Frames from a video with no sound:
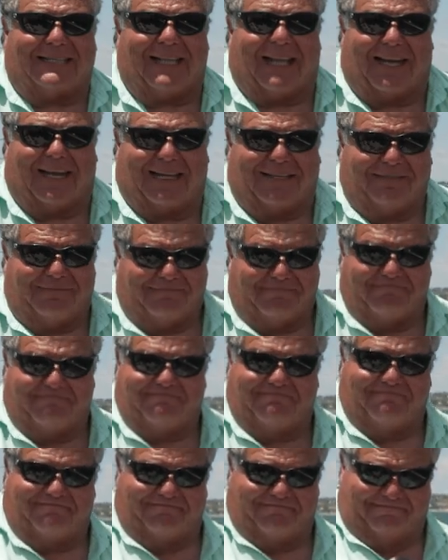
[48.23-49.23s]
line. Oh
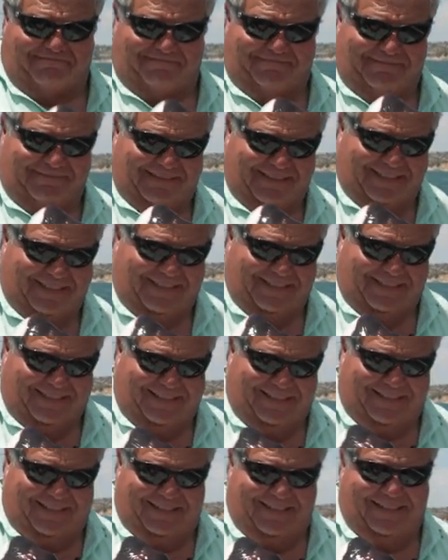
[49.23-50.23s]
my
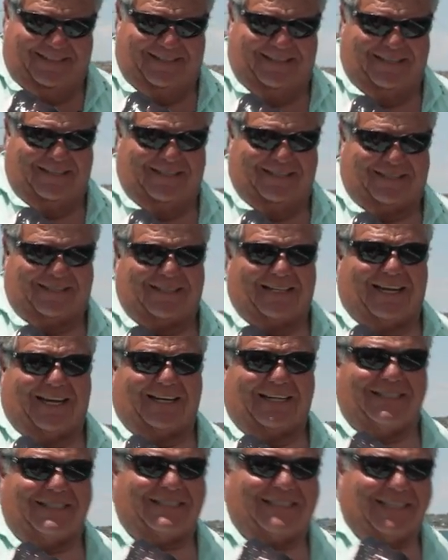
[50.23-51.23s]
God.
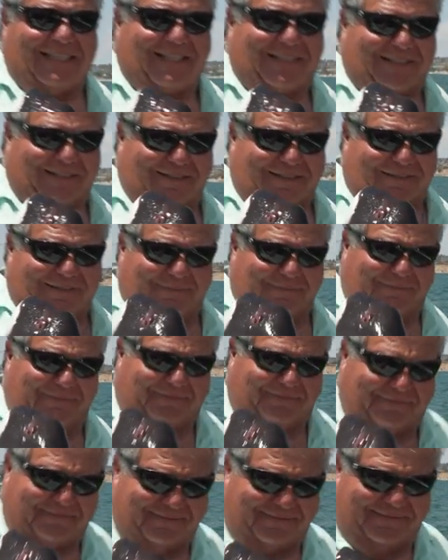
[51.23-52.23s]
Sliding sinker.
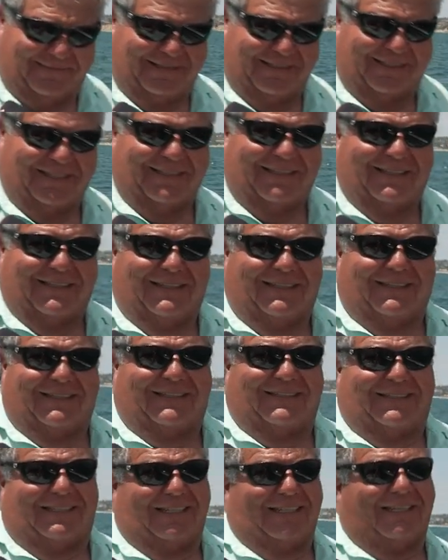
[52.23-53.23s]

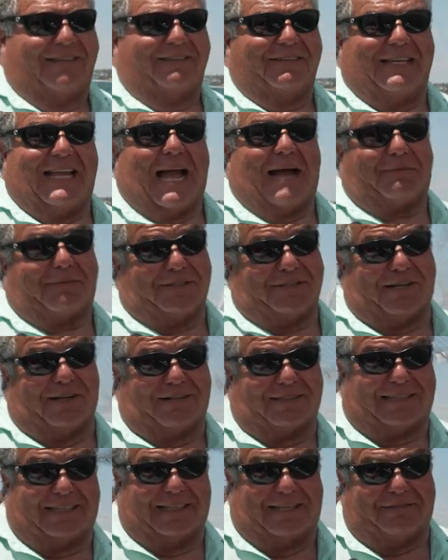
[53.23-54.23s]
See, even Captain Joe
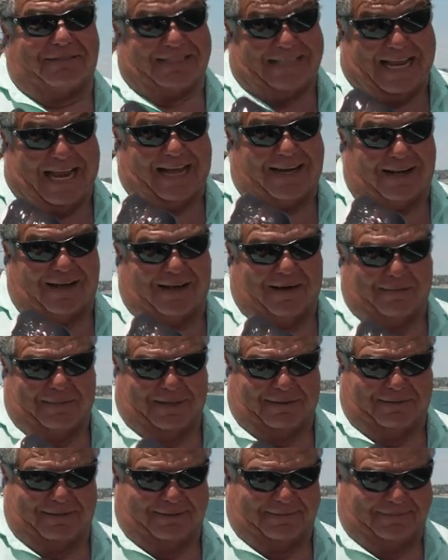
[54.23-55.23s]
said even Dan caught a
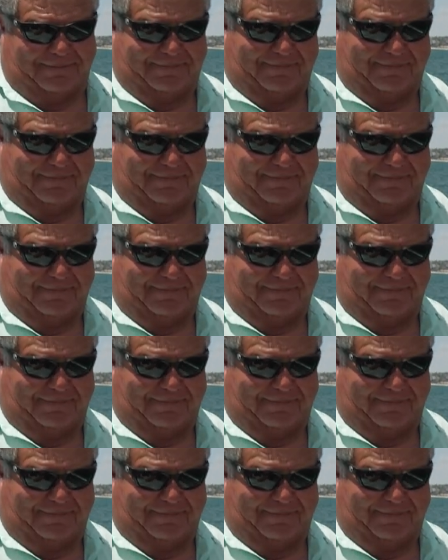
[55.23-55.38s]
big one.